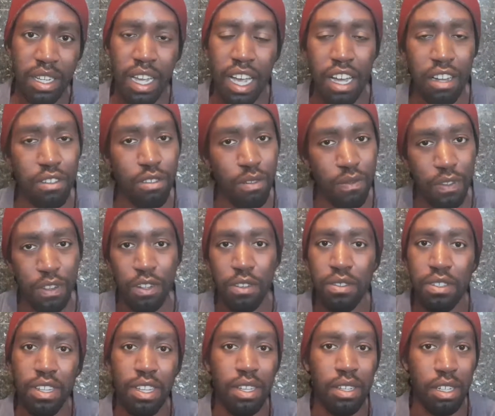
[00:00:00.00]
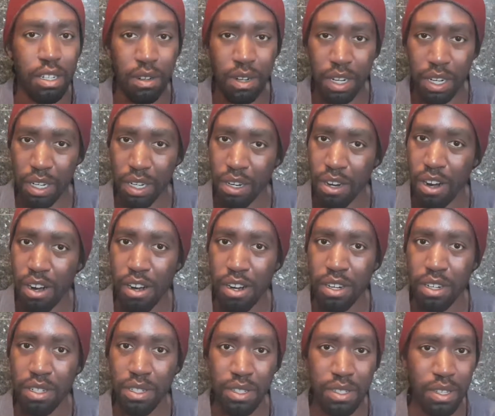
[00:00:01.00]
I don't know if you're using a credit
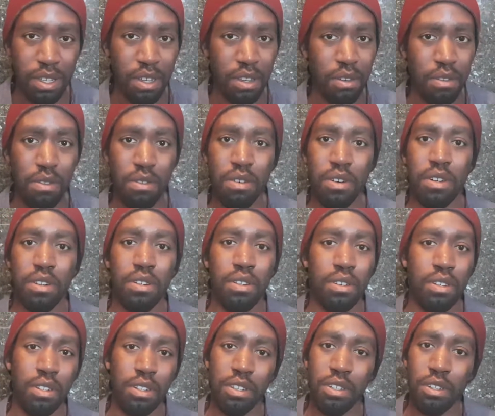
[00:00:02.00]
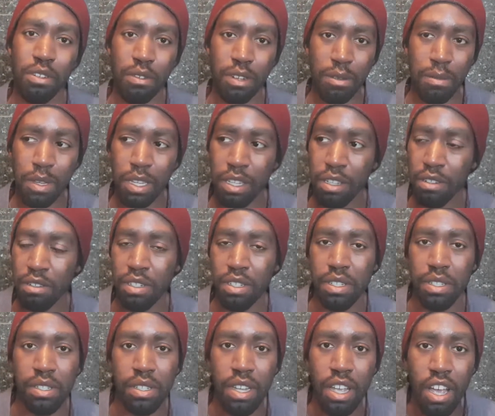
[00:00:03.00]
card or, you know what I mean, you're
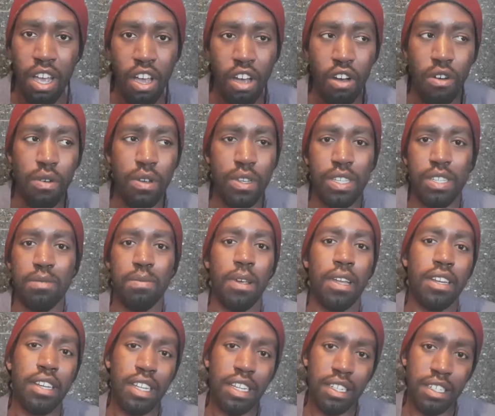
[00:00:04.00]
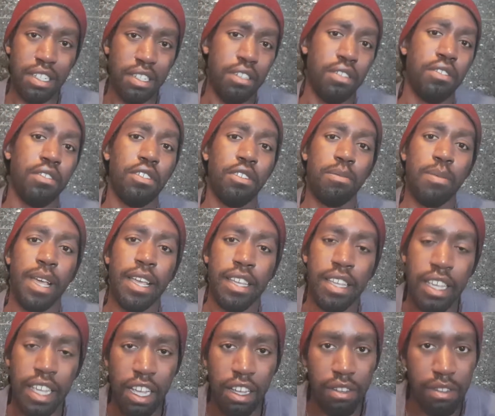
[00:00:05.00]
just always spending till your bank
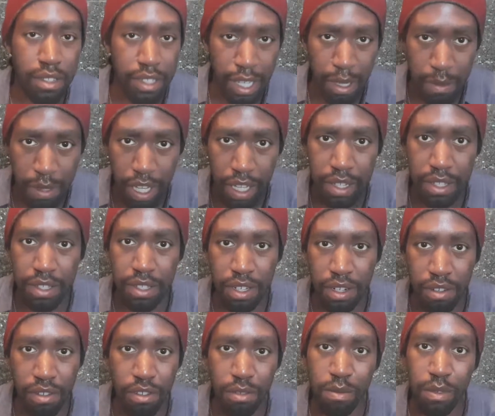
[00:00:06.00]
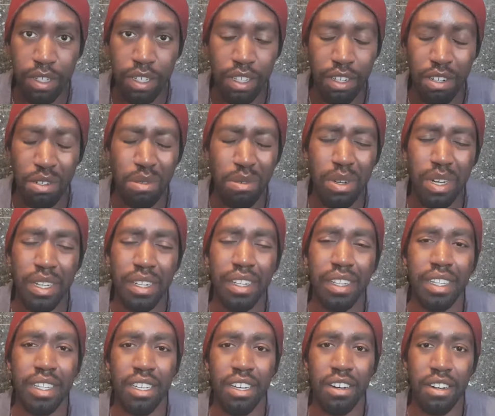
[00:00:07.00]
account is empty at zero, but you know what,
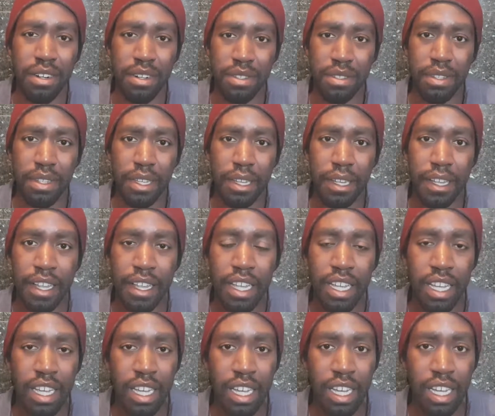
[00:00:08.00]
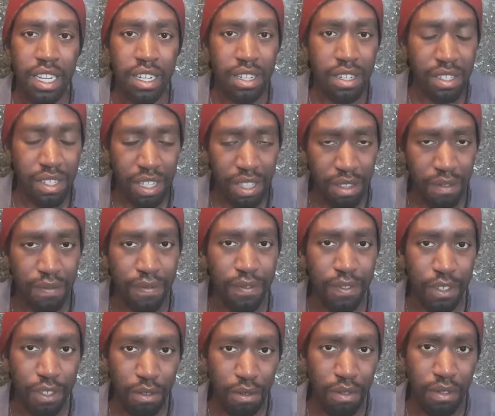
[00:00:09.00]
like, honestly, just get the
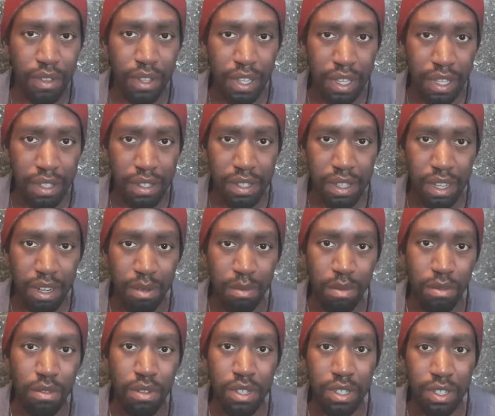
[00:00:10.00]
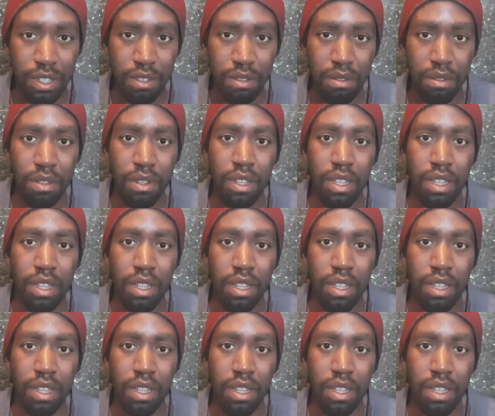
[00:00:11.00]
few things that are important to you.